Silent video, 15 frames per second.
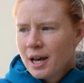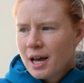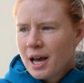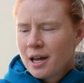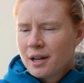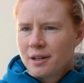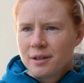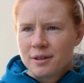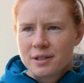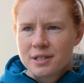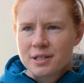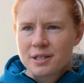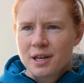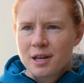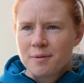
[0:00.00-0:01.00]
And
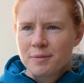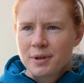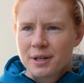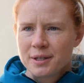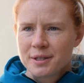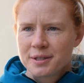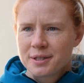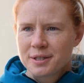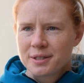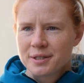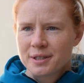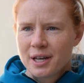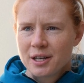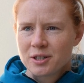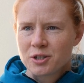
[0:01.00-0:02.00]
this team has
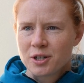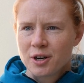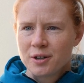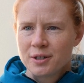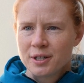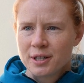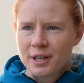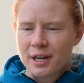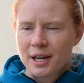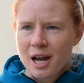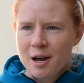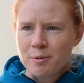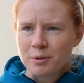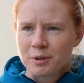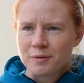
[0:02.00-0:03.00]
shown that they're
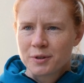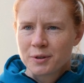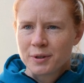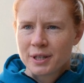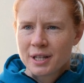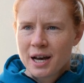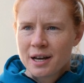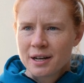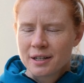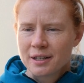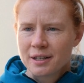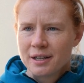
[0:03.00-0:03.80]
capable of doing that.